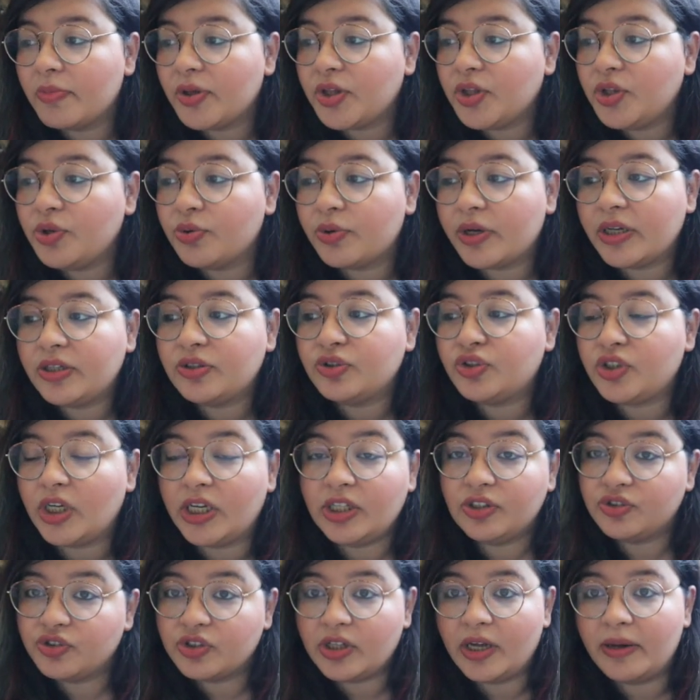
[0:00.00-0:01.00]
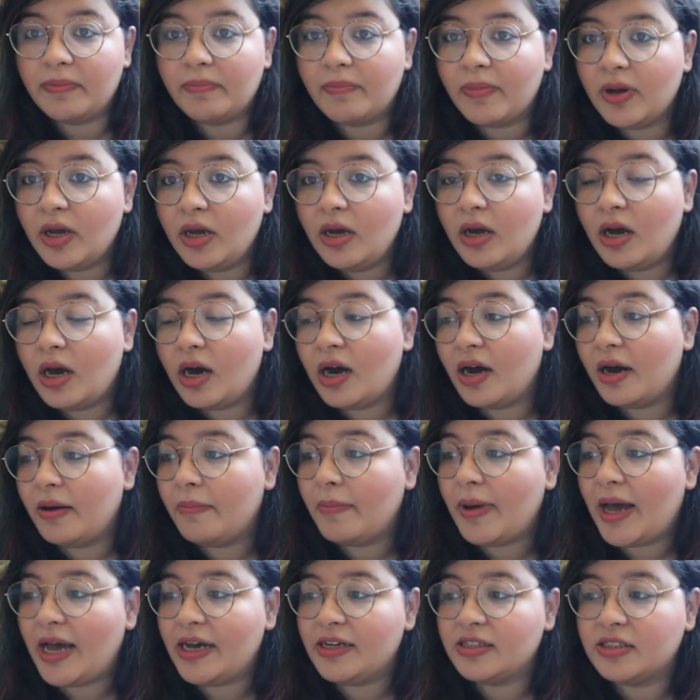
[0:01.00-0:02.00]
you can change them
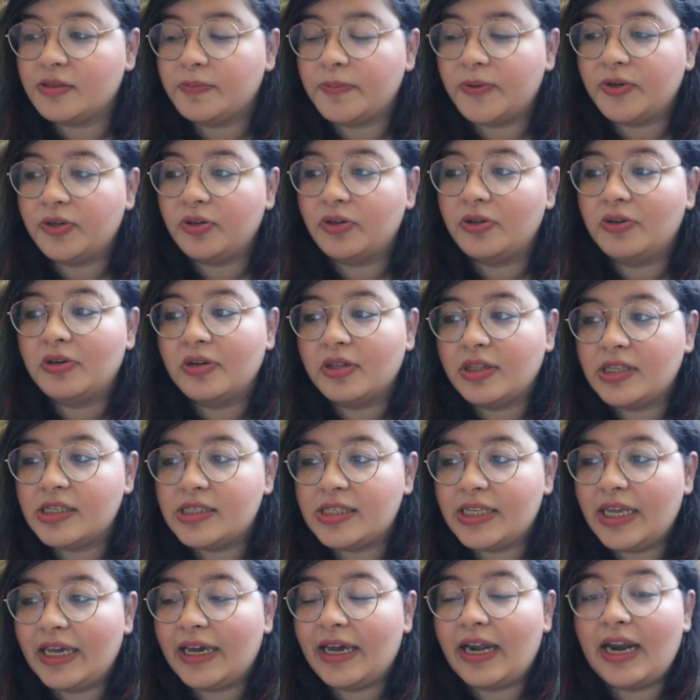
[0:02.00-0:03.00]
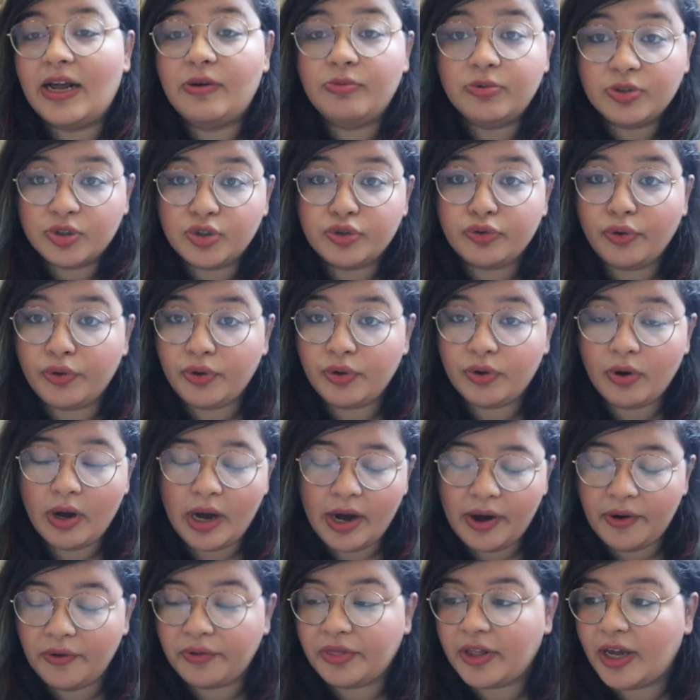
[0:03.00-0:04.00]
as per this thing, and I will show you
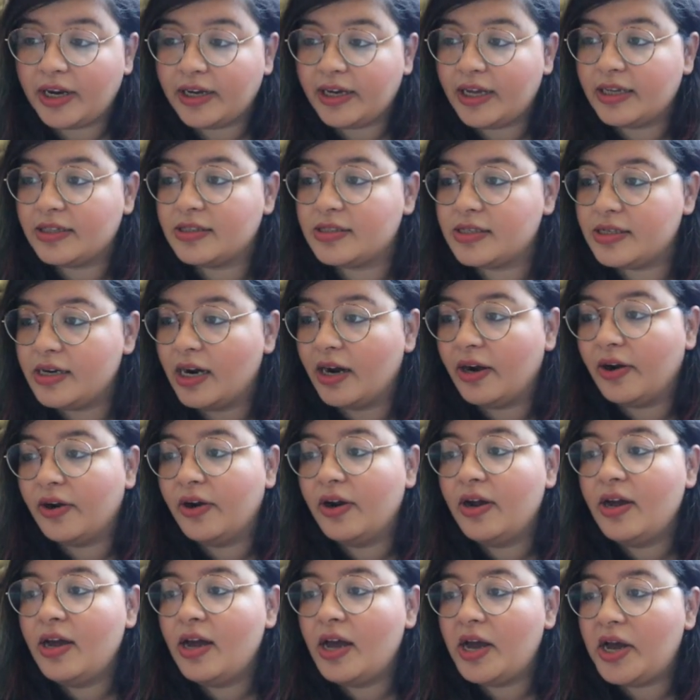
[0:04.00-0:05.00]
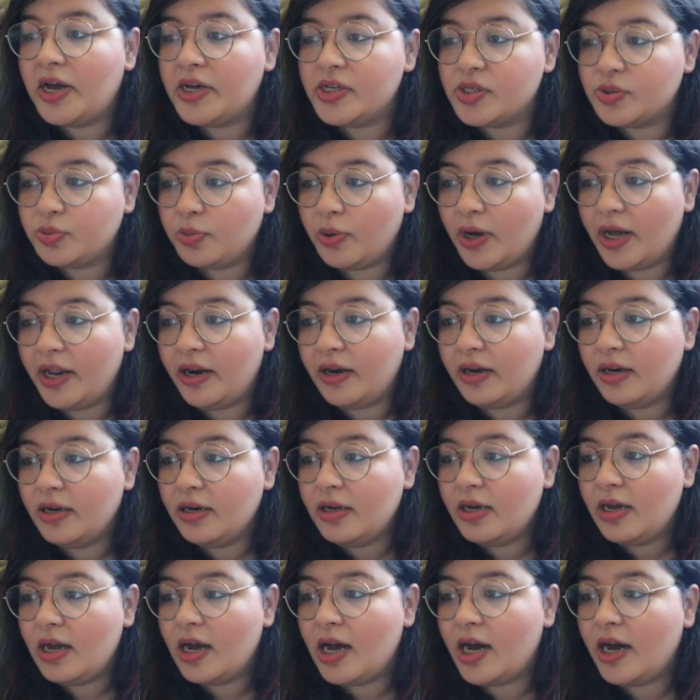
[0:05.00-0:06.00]
how that gets done as well.
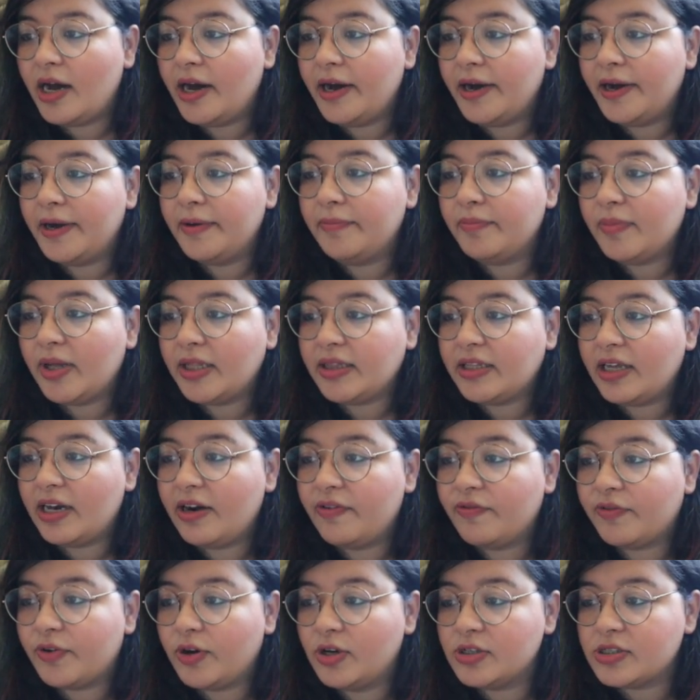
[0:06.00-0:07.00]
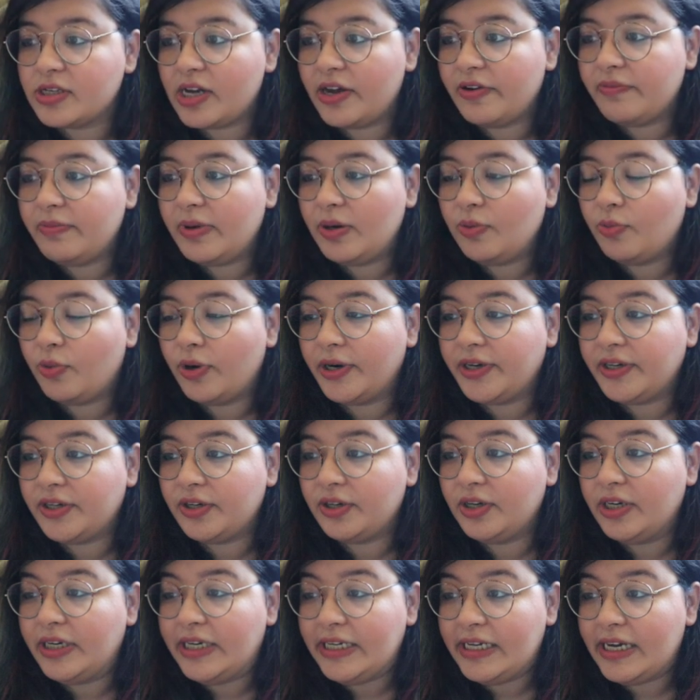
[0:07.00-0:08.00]
And then of course I've been wanting
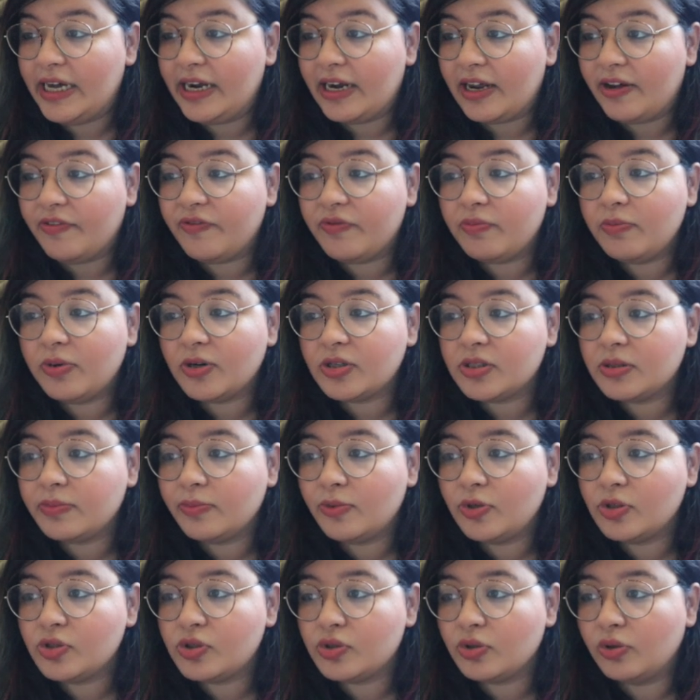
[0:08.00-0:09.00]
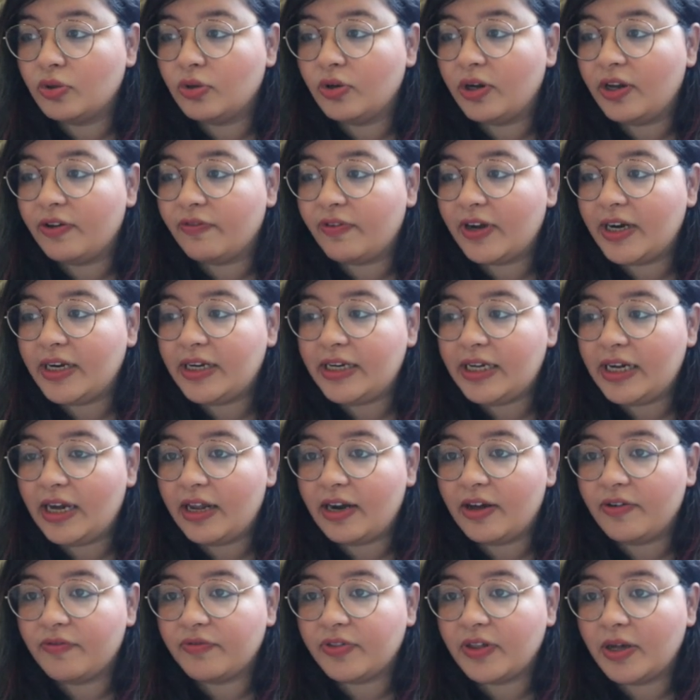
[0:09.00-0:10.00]
to DNF books more, so if I
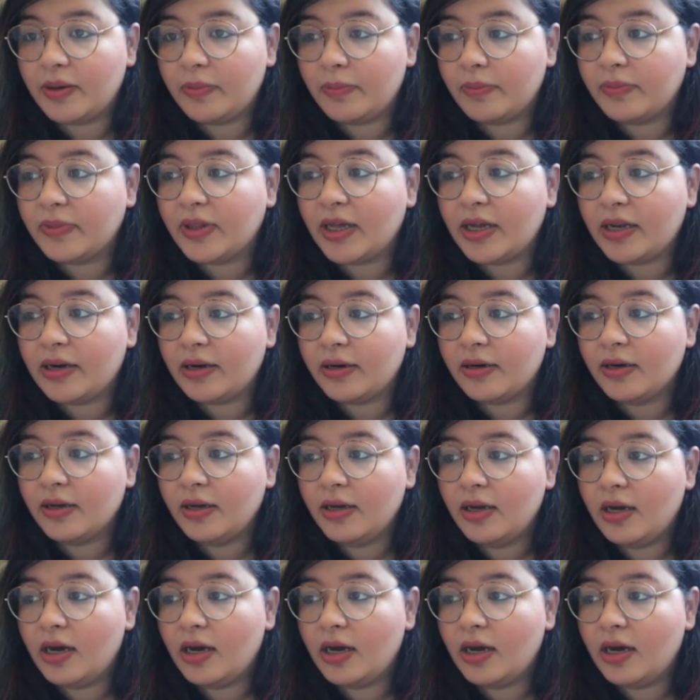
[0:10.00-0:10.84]
DNF them, then